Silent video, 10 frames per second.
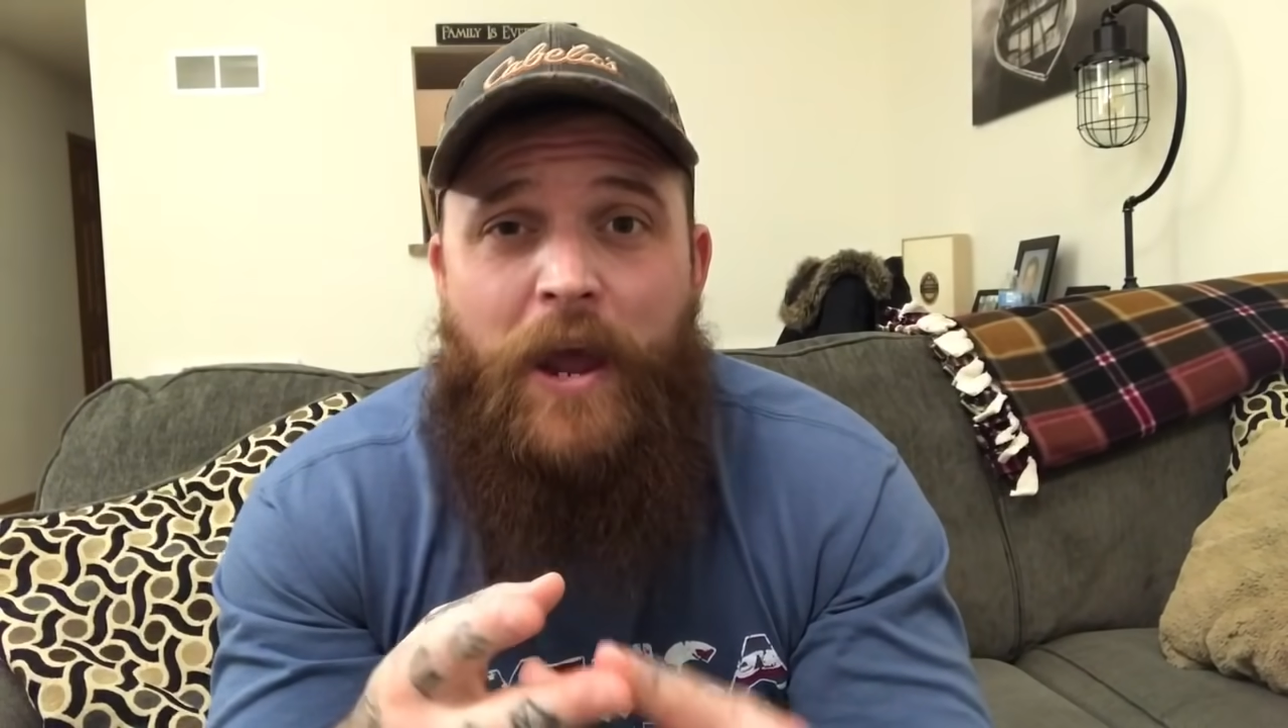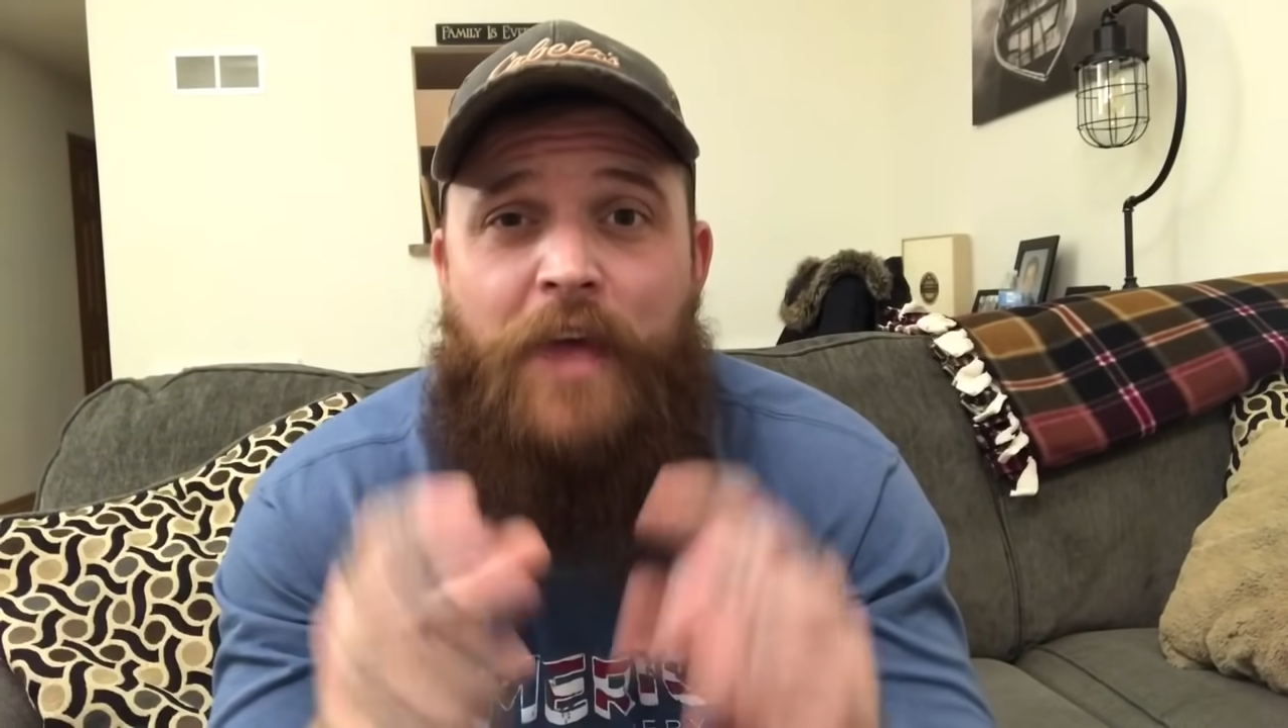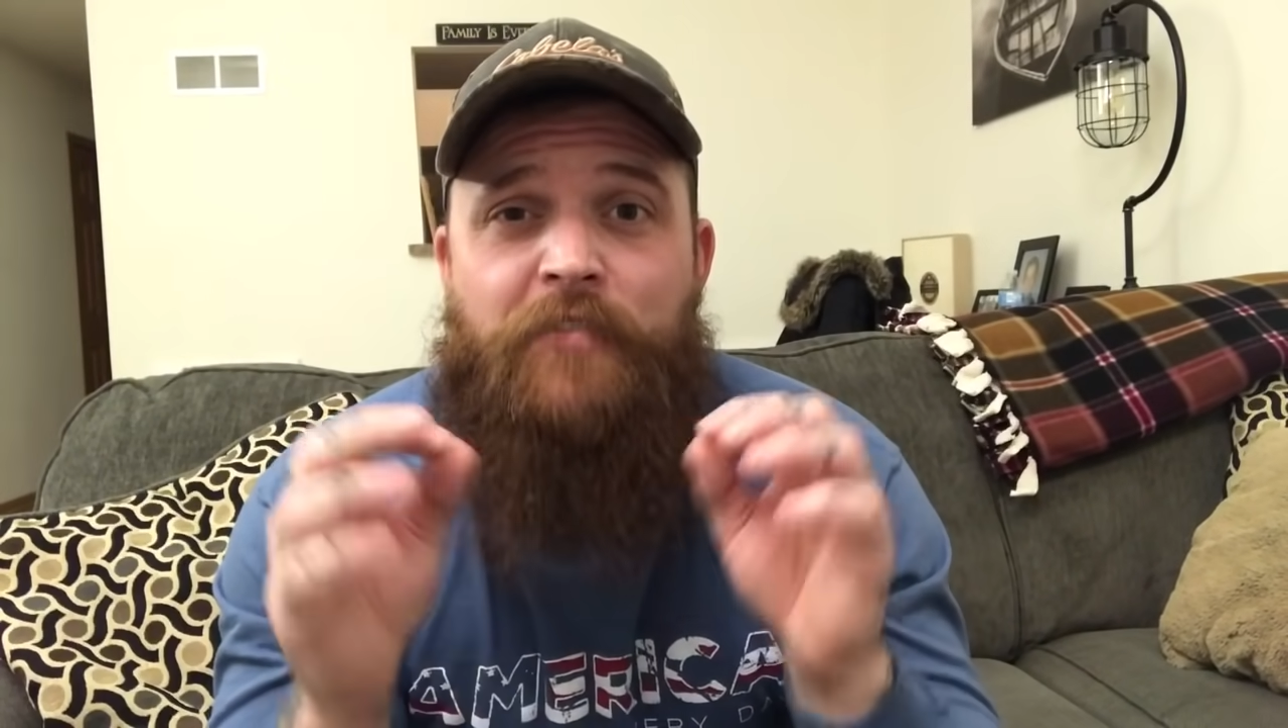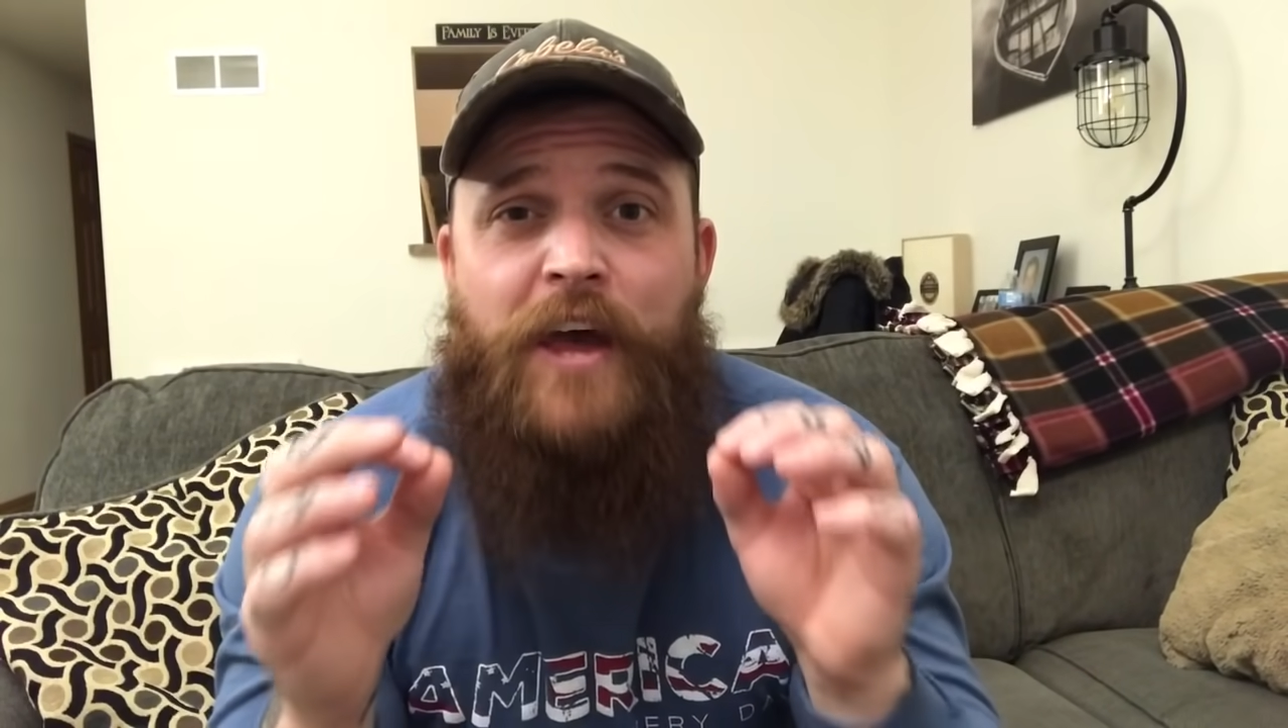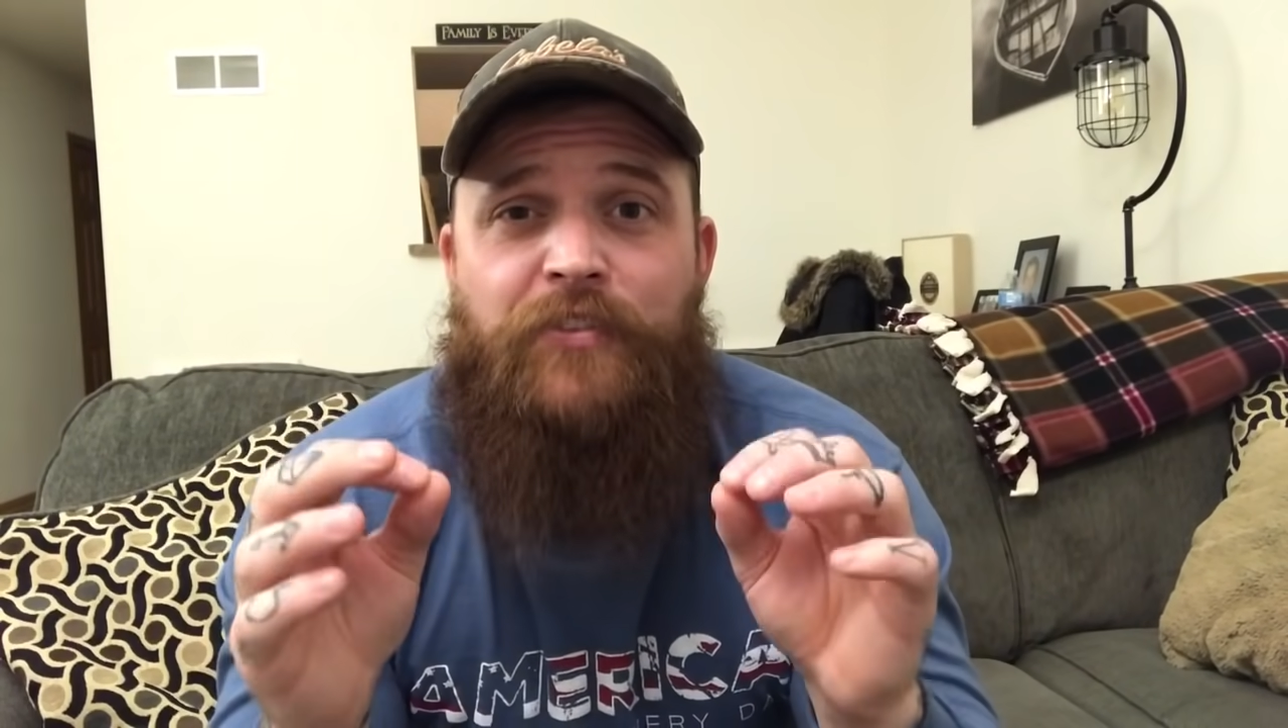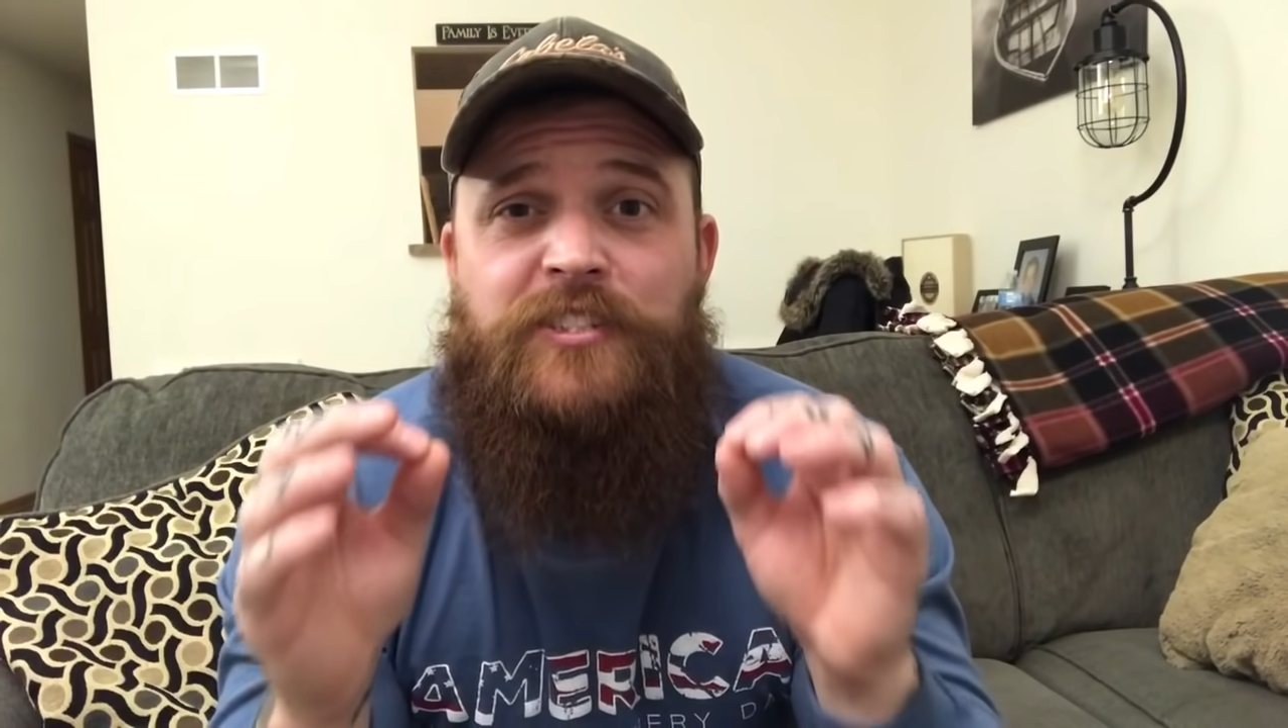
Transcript: and then the